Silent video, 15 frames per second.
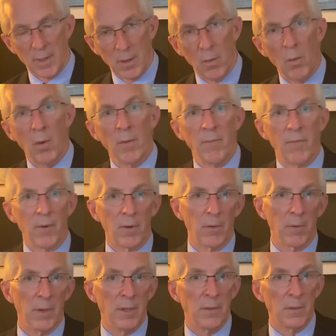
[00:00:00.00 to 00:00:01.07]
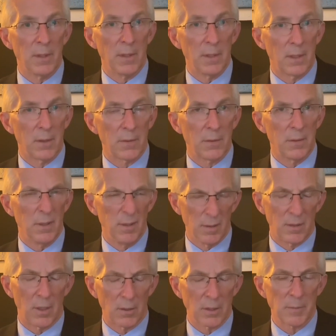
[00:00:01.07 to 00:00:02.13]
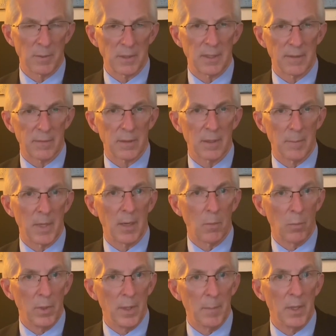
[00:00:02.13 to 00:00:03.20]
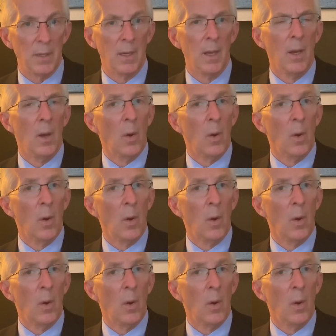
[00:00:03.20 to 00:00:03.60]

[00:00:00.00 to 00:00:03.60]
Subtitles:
Go on further into adulthood and talk specifically about women.